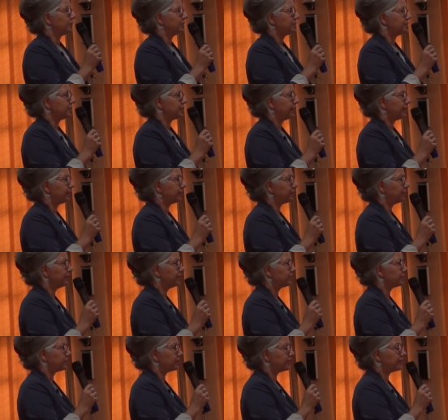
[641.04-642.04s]
with genetic
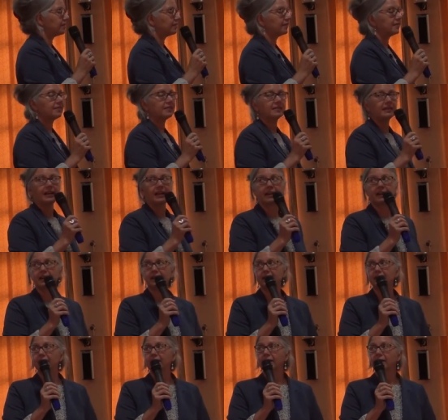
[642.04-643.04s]
resources.
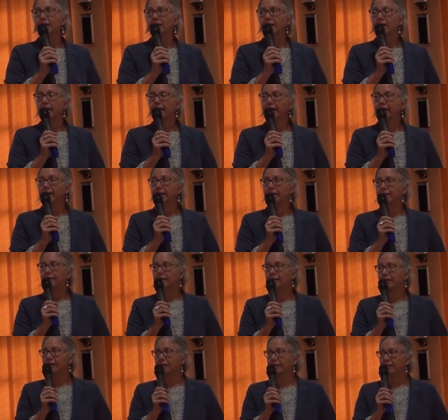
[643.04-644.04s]
And
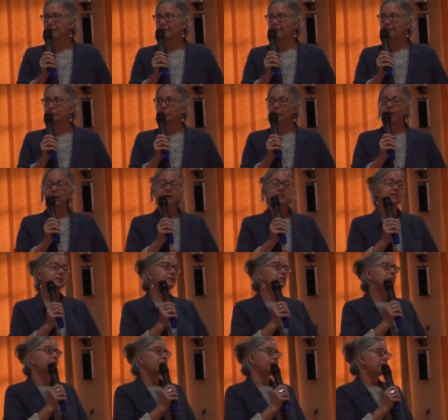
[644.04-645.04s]
in uh, this
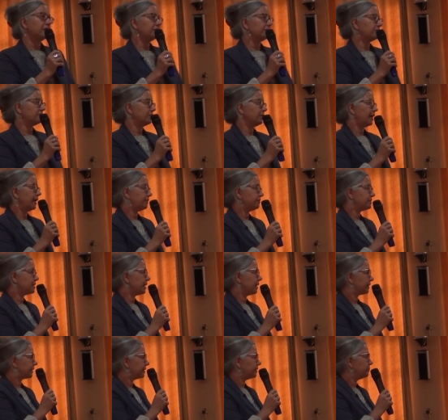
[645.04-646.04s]
project, we also have
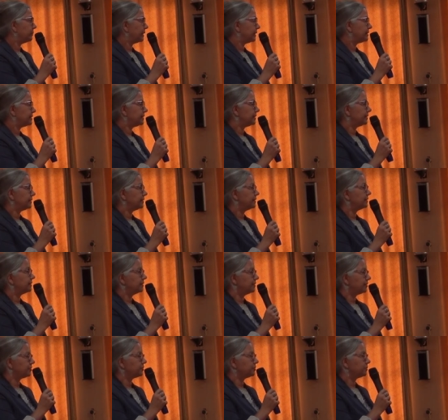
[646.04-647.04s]
documented the
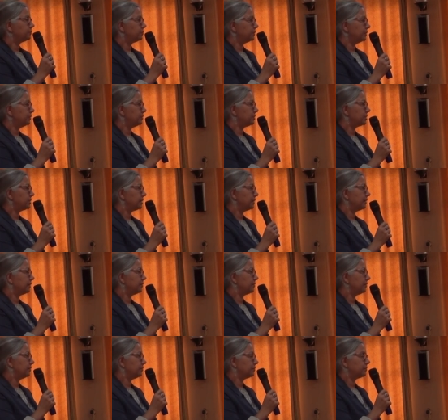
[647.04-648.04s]
distribution
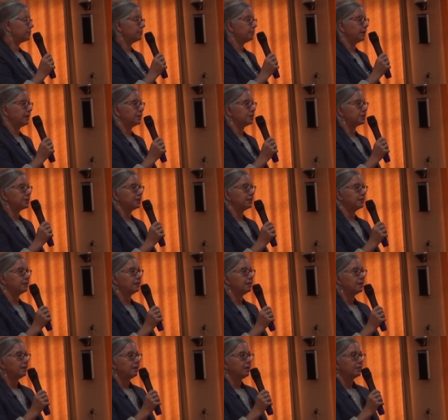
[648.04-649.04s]
of
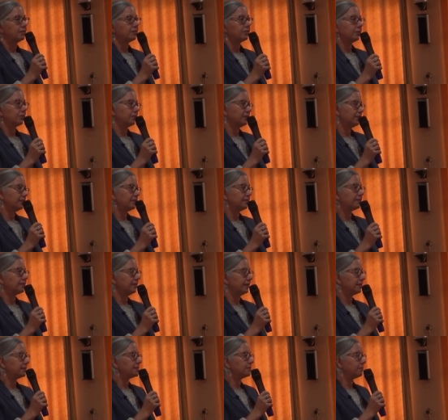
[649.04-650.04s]
information. So this is
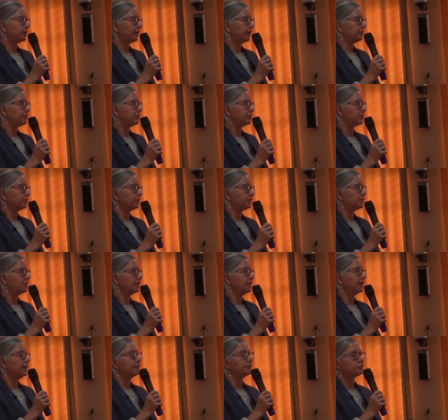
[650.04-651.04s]
linked to
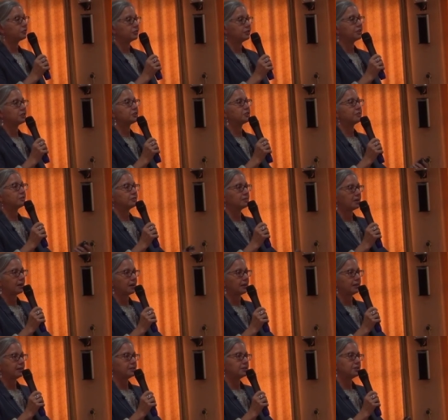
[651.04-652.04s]
biodiversity and traditional
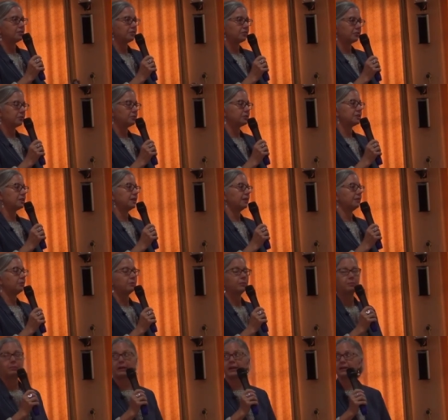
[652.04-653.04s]
knowledge
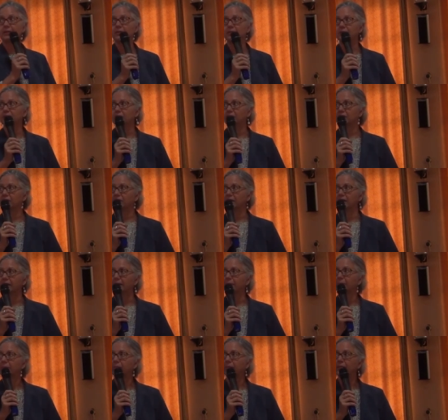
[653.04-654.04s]
associated with
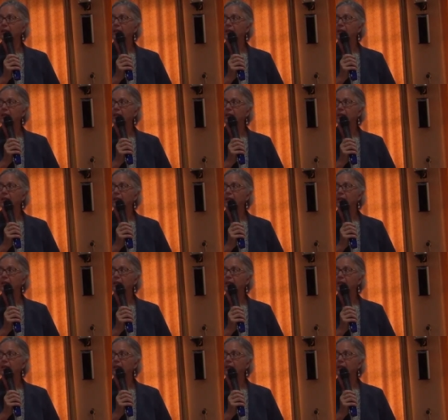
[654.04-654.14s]
biodiversity.